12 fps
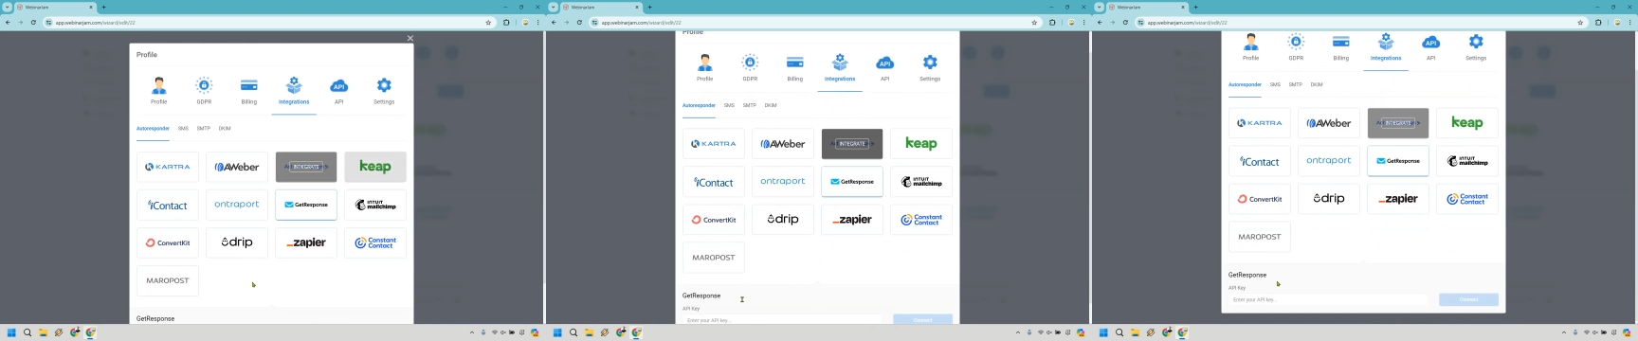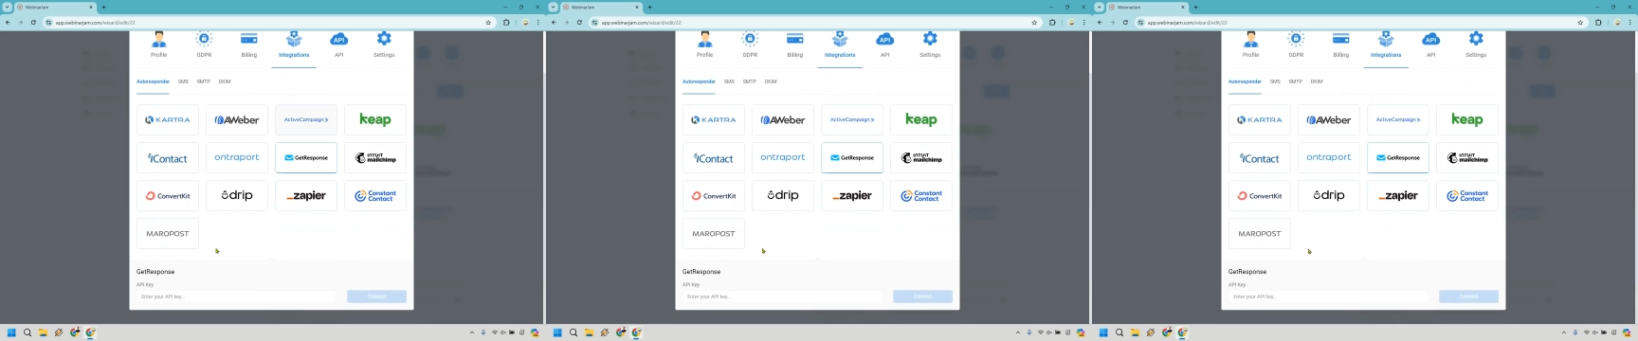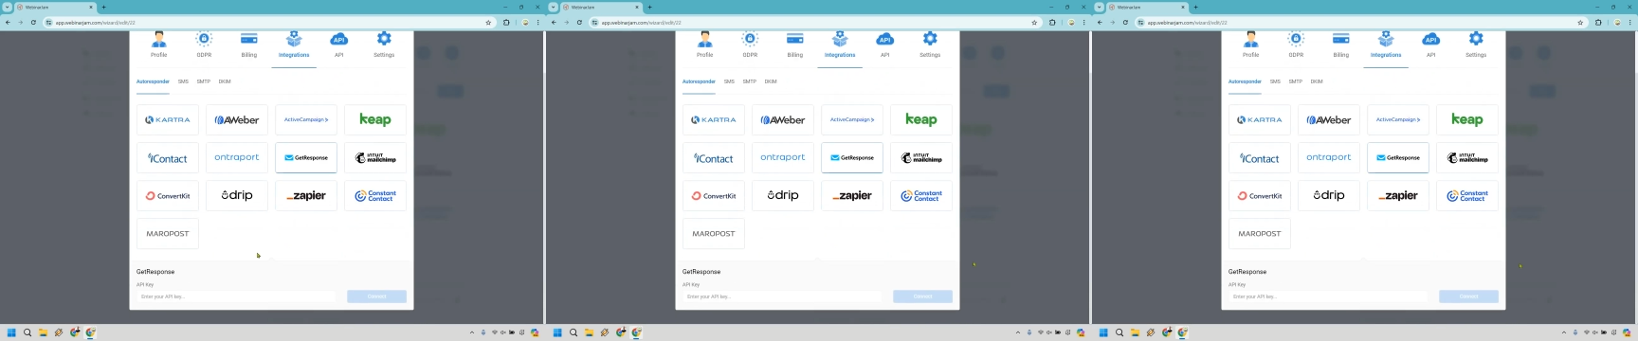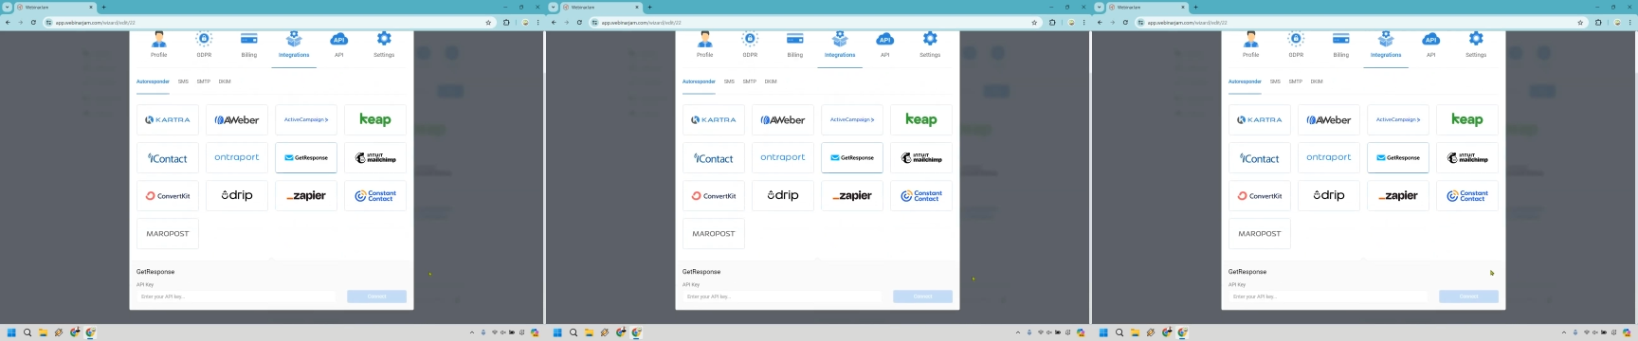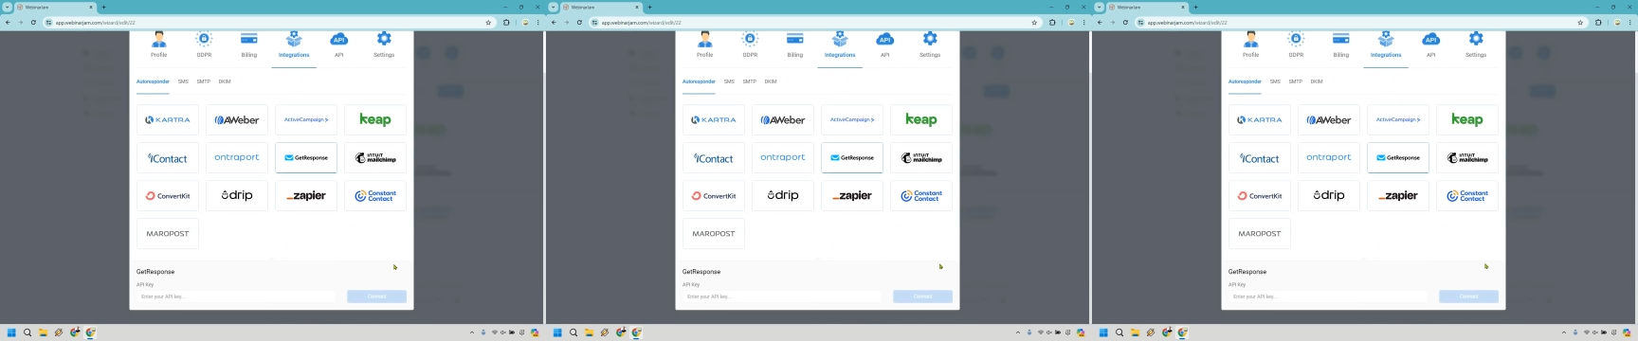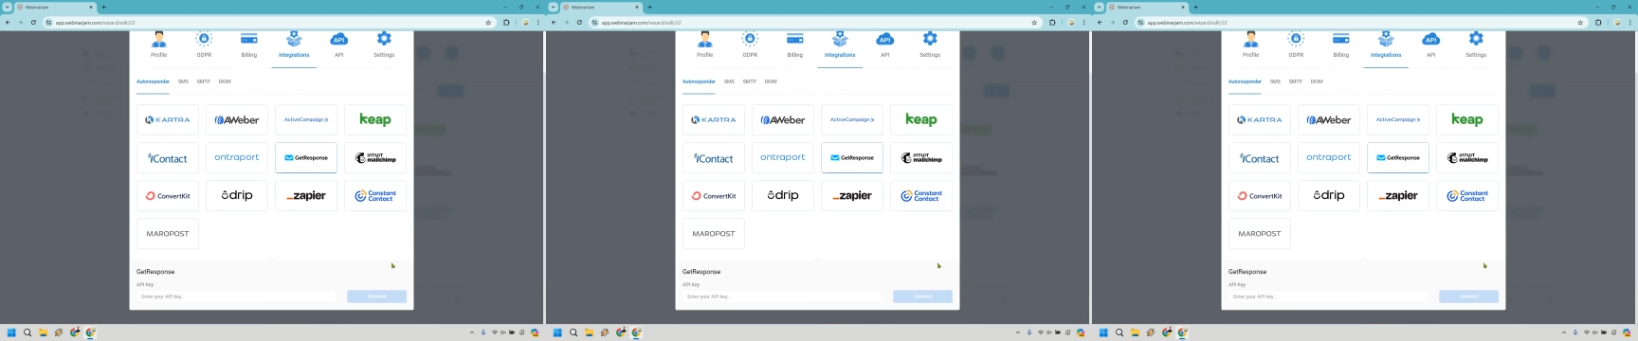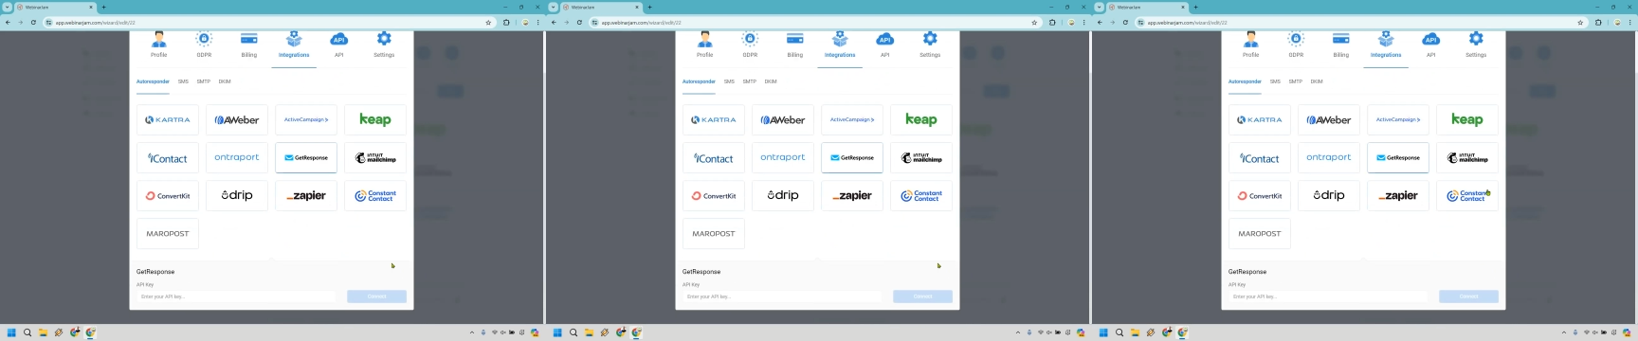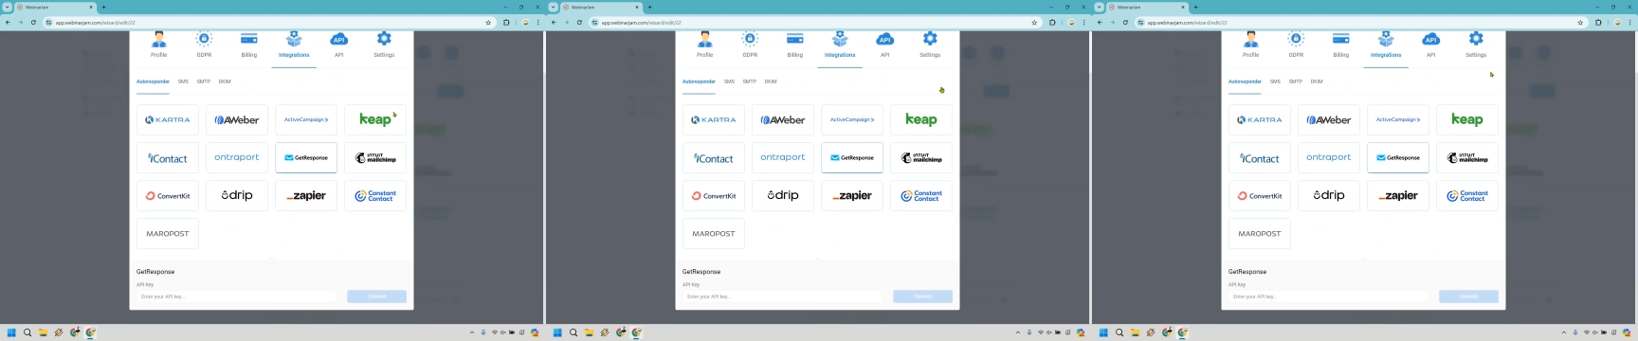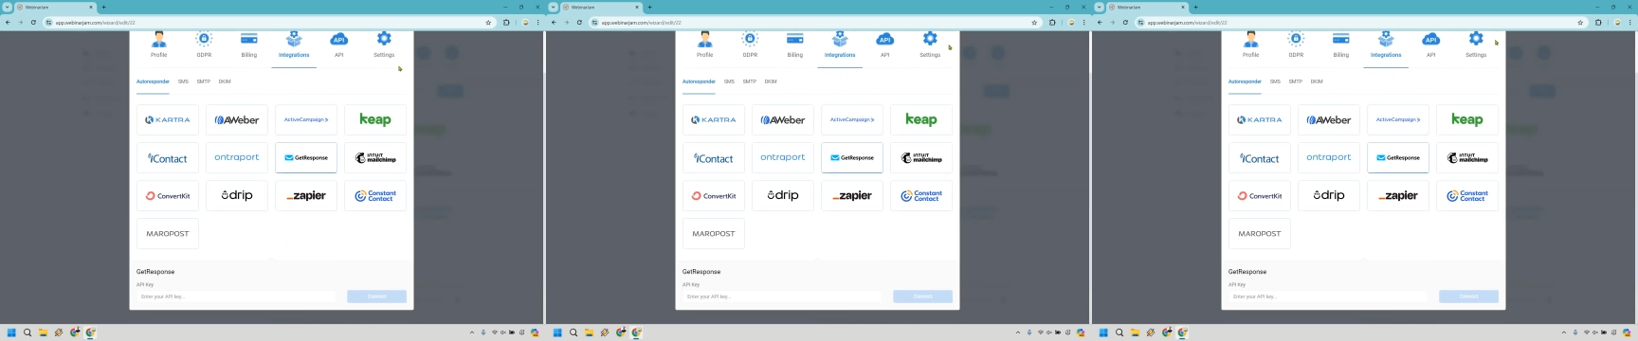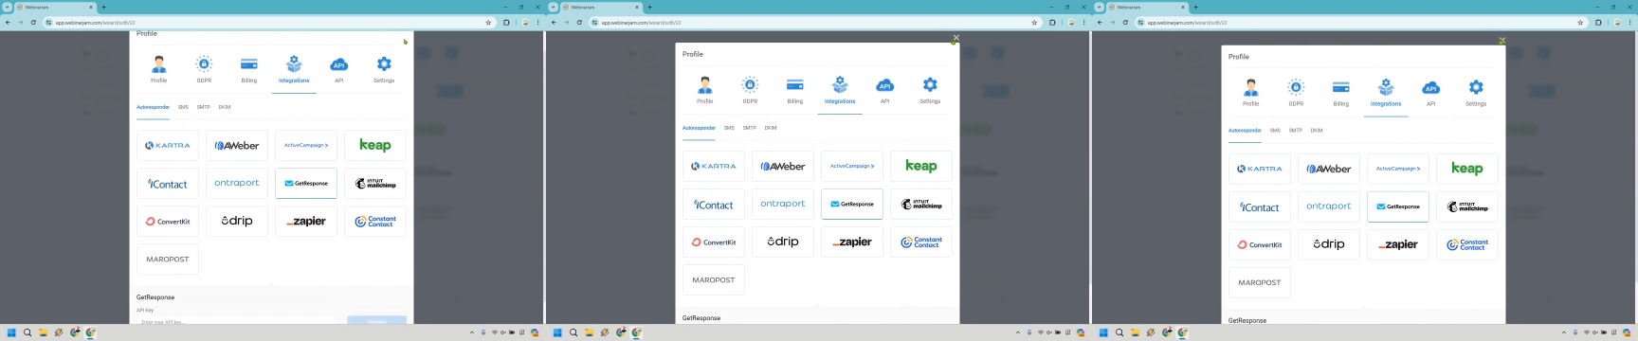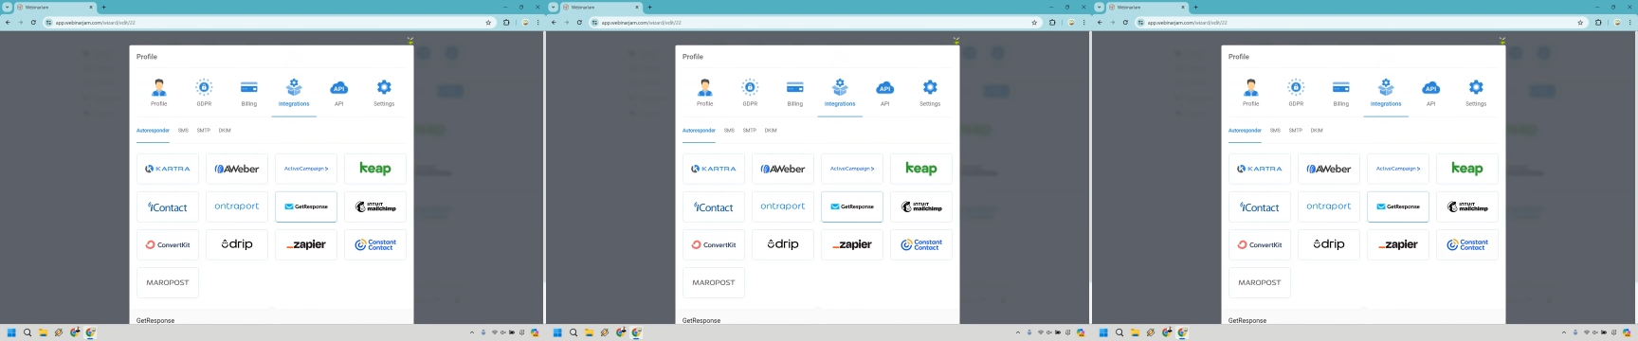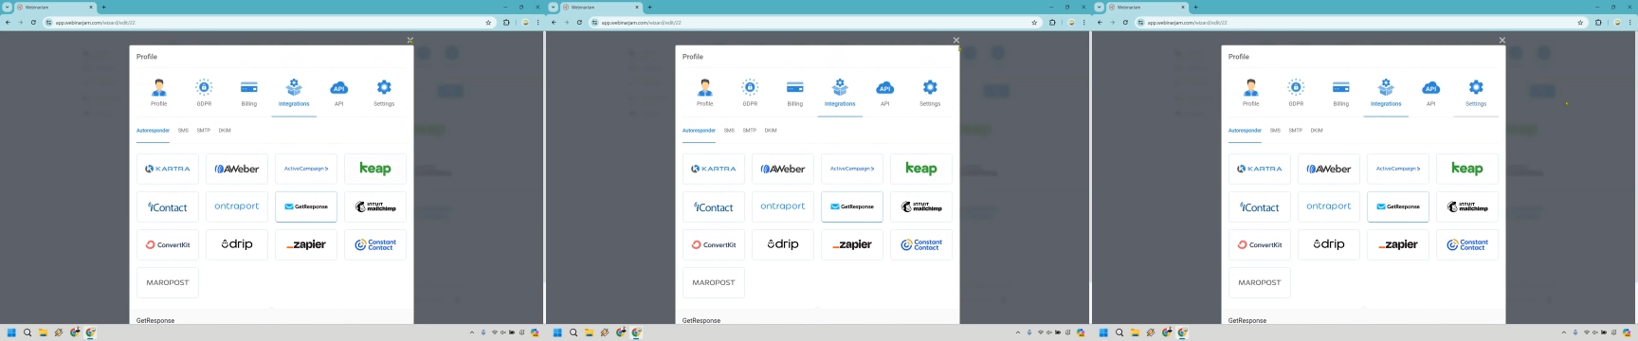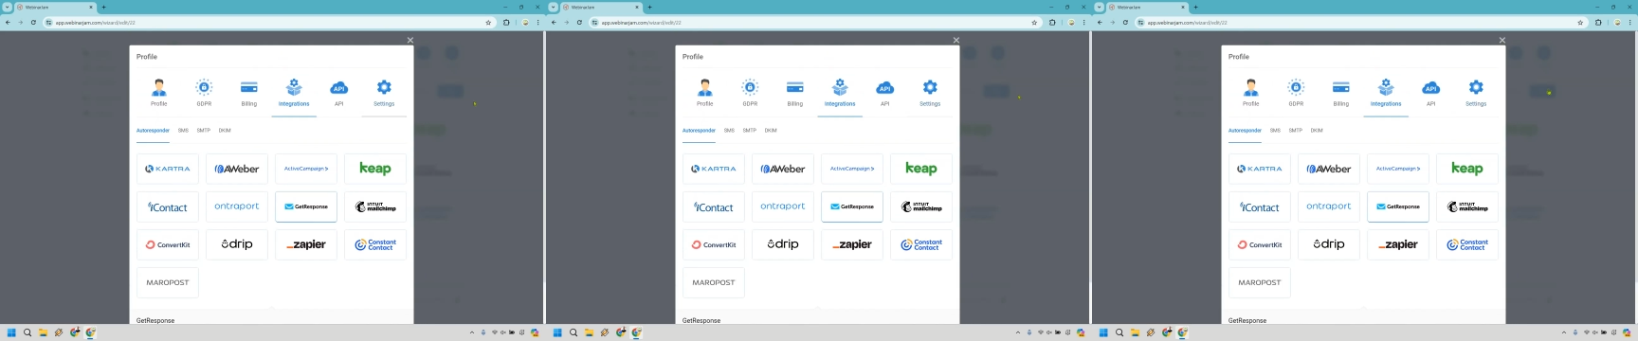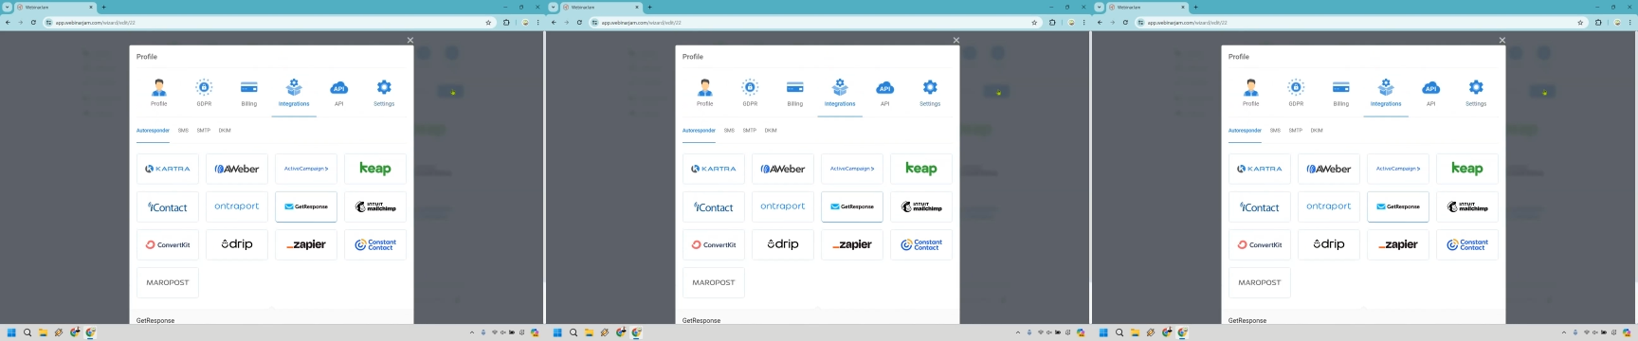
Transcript: Nobody's mouth can be seen.